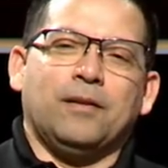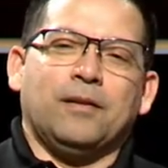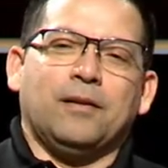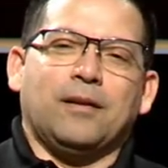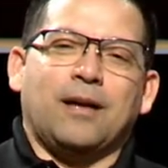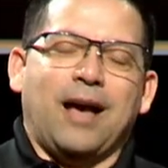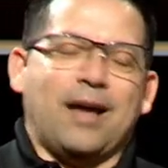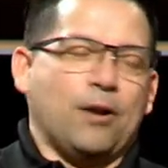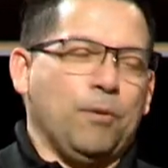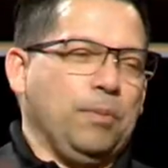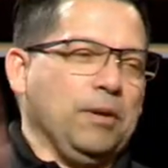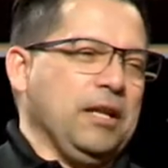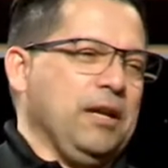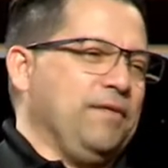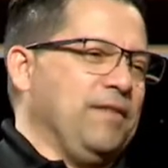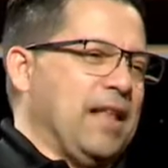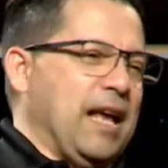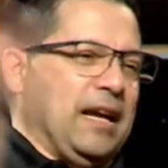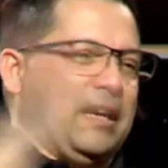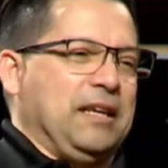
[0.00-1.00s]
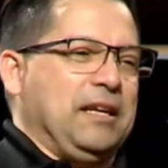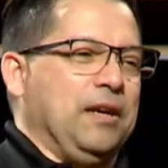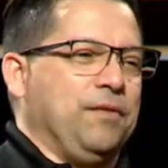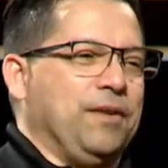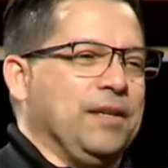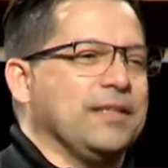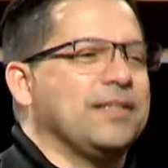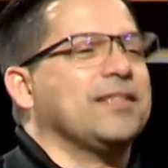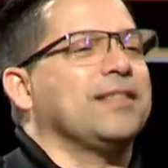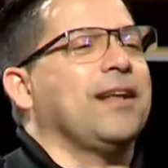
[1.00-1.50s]
I don't believe in that
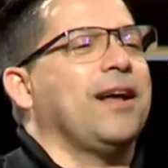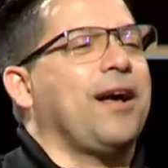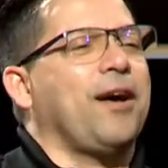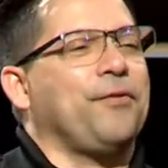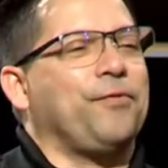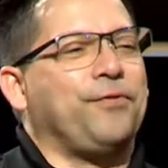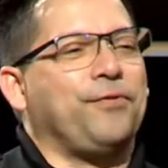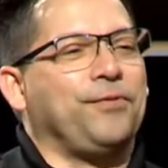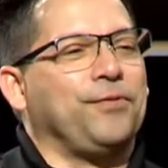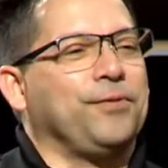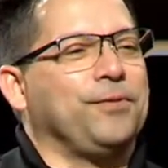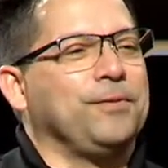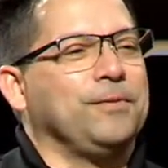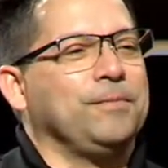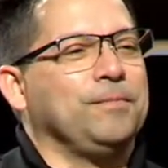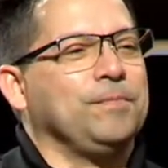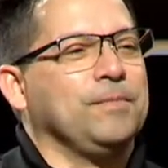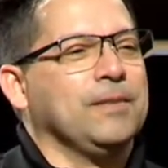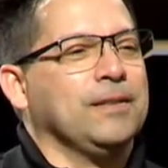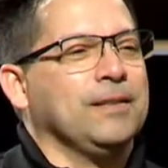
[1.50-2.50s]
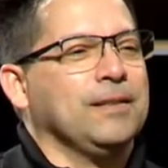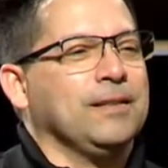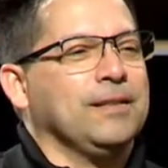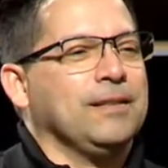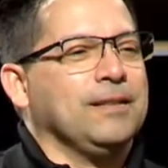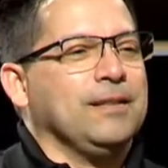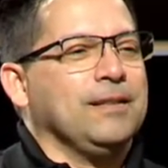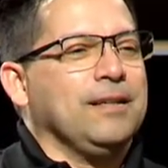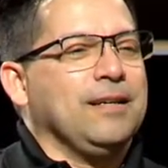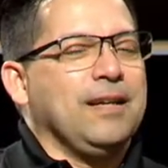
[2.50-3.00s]
giving stuff.
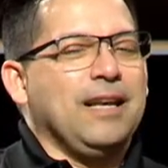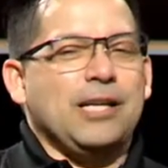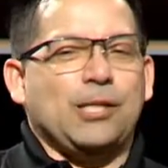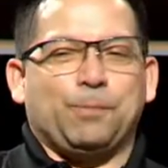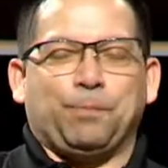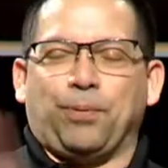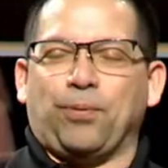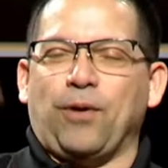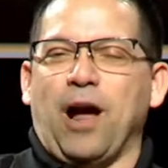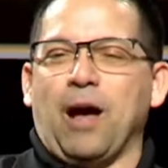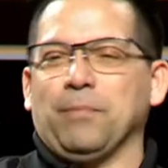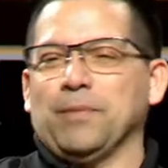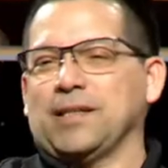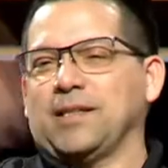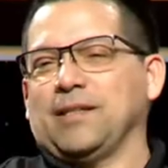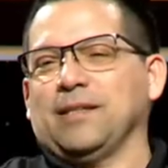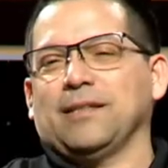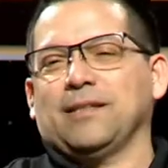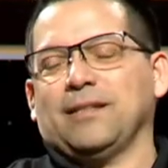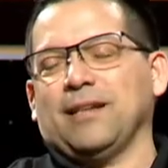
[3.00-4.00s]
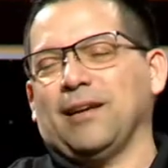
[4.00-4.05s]
His promises.